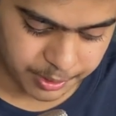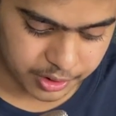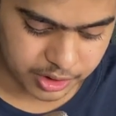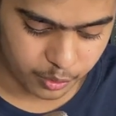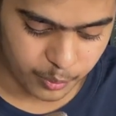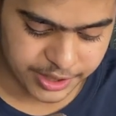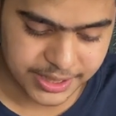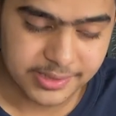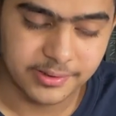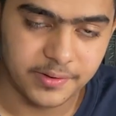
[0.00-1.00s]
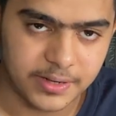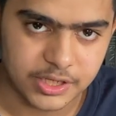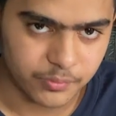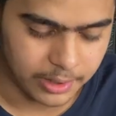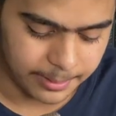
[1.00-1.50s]
because the questions in the
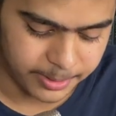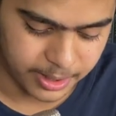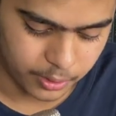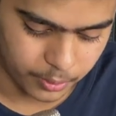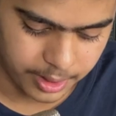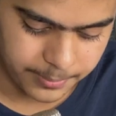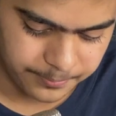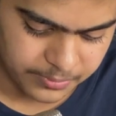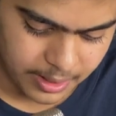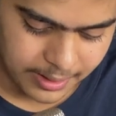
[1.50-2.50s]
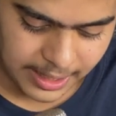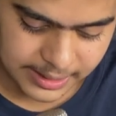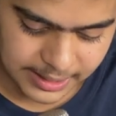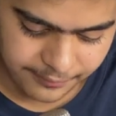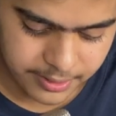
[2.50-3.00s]
test were limited to it, I
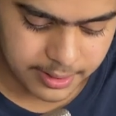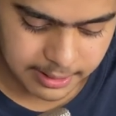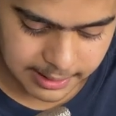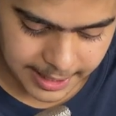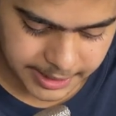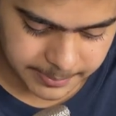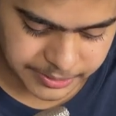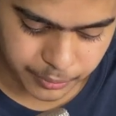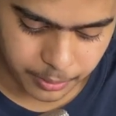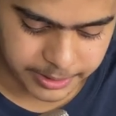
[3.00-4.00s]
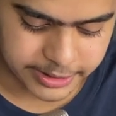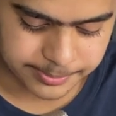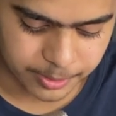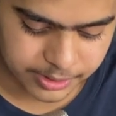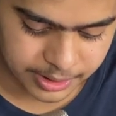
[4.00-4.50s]
never really liked my school
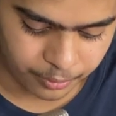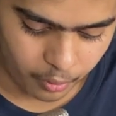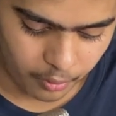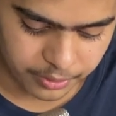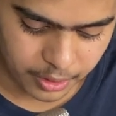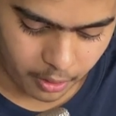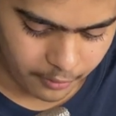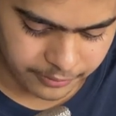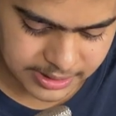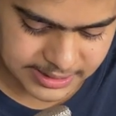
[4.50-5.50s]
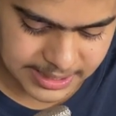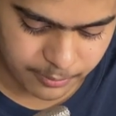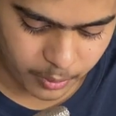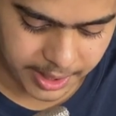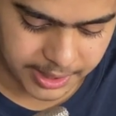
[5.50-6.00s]
textbooks and they often
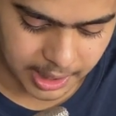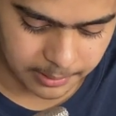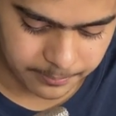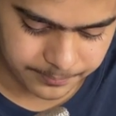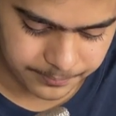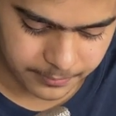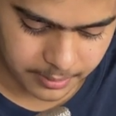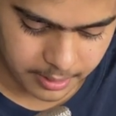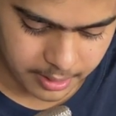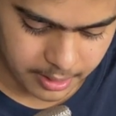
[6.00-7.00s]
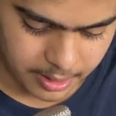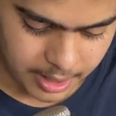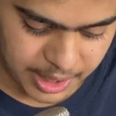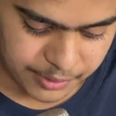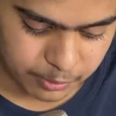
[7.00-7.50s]
seemed quite dull.
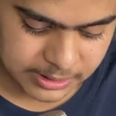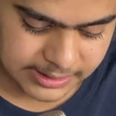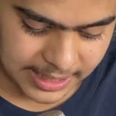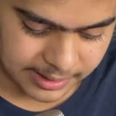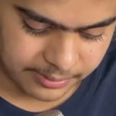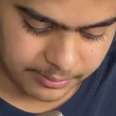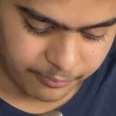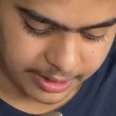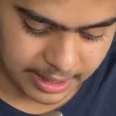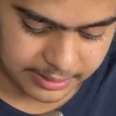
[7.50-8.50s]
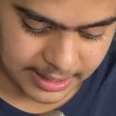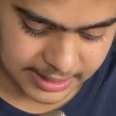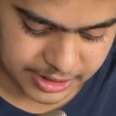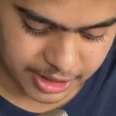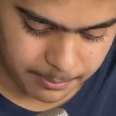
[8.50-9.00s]
It was then that
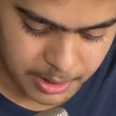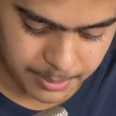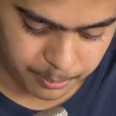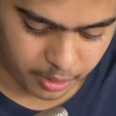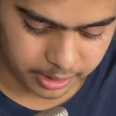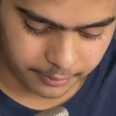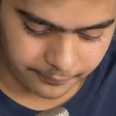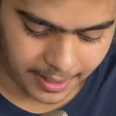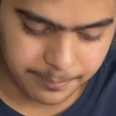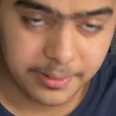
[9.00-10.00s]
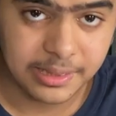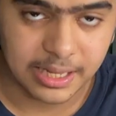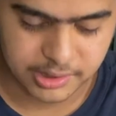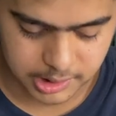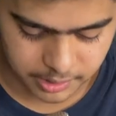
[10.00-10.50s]
I stumbled upon the Feynman
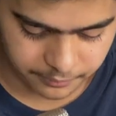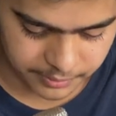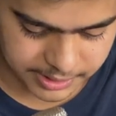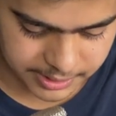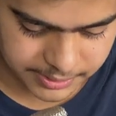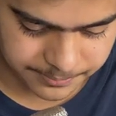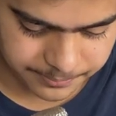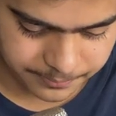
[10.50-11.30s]
lectures on physics.